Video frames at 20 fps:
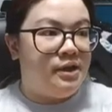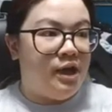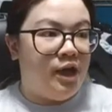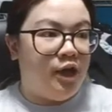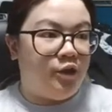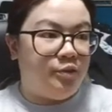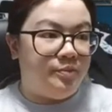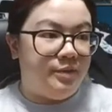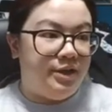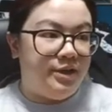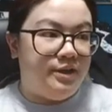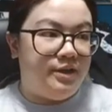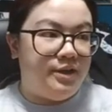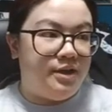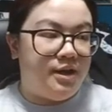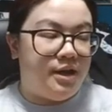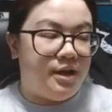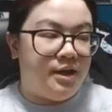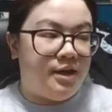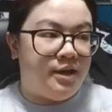help
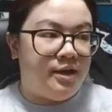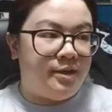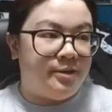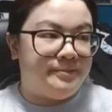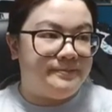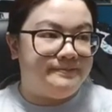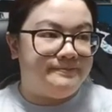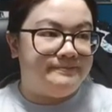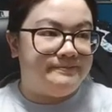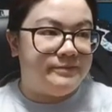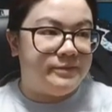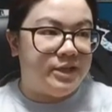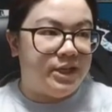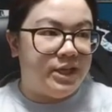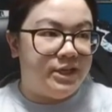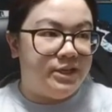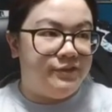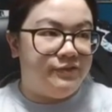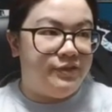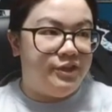me
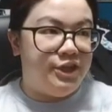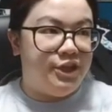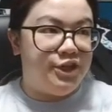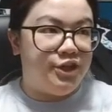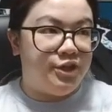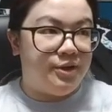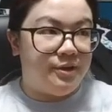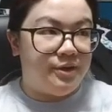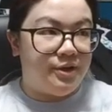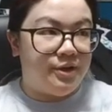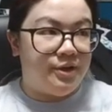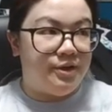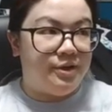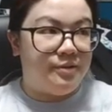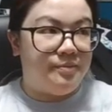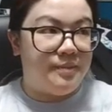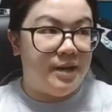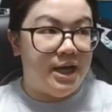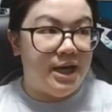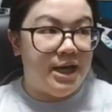kind of gear
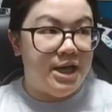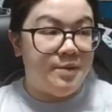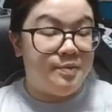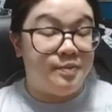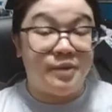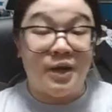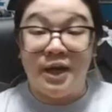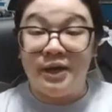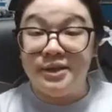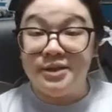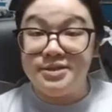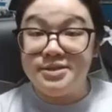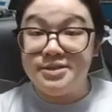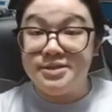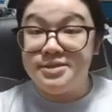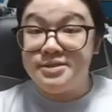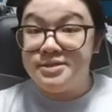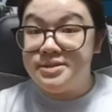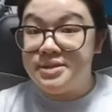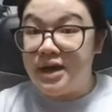my
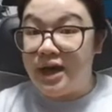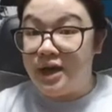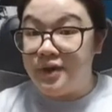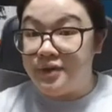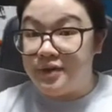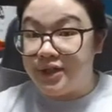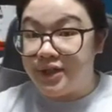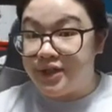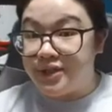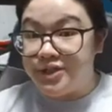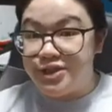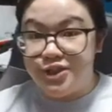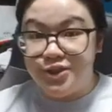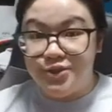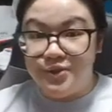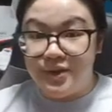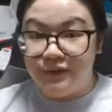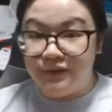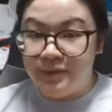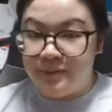products out there
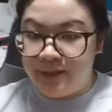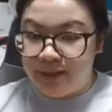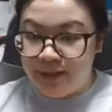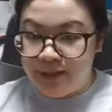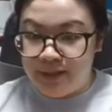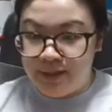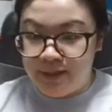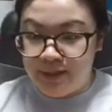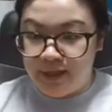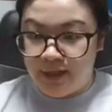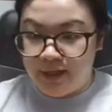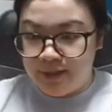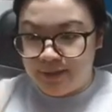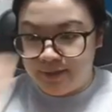to everybody